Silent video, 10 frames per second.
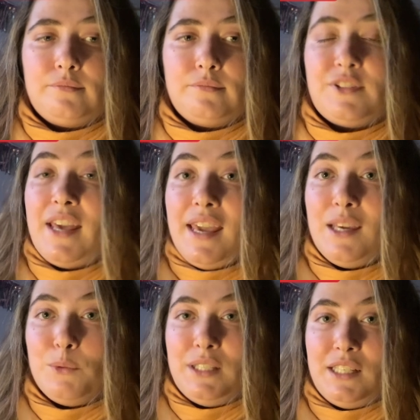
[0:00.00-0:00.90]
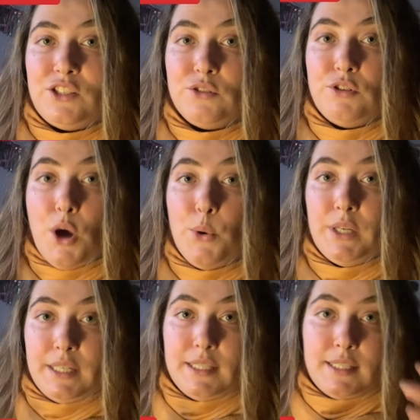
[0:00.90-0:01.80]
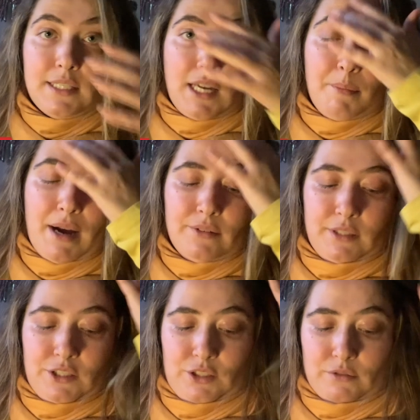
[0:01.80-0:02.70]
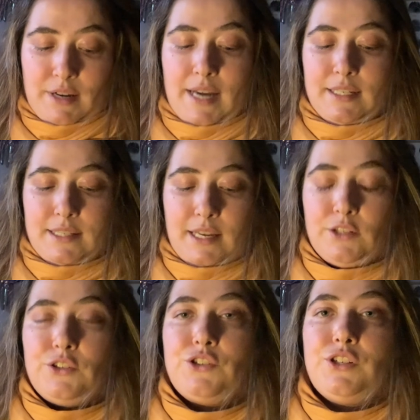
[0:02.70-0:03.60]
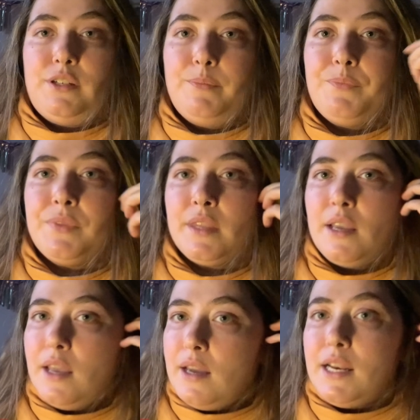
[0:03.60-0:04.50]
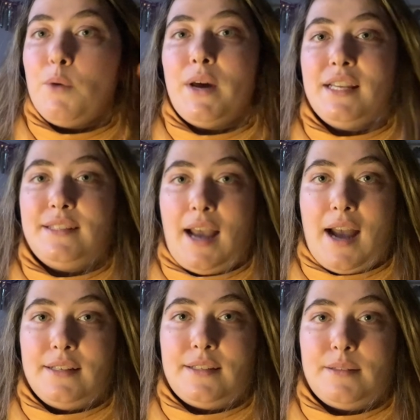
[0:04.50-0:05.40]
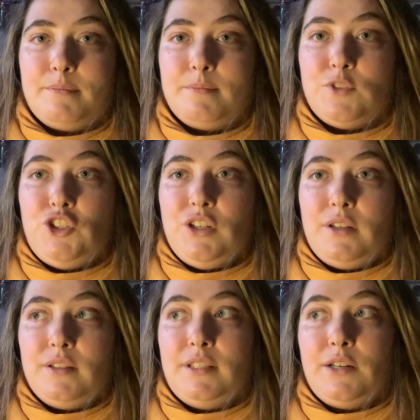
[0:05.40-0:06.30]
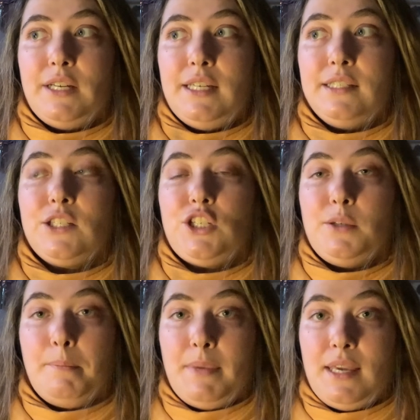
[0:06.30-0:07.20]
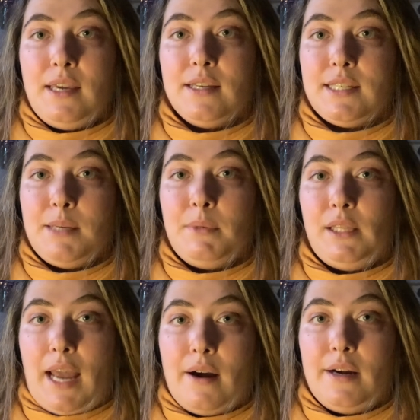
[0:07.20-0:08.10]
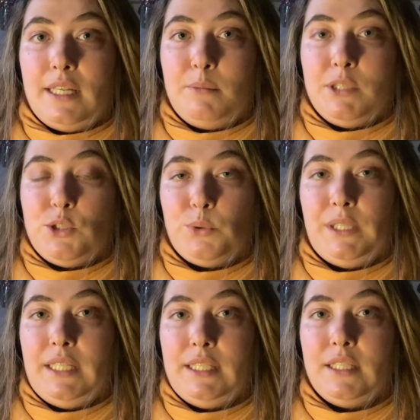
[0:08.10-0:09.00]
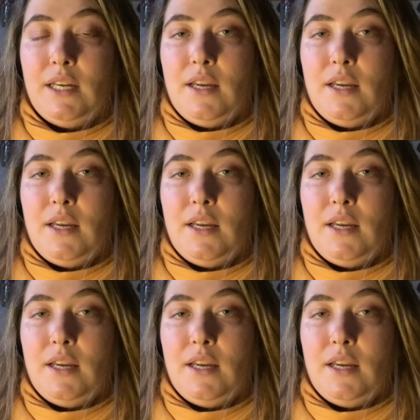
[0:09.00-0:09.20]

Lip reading: thing we need to notice about this Uranus energy. Now, what is that? There is, to me, a similarity between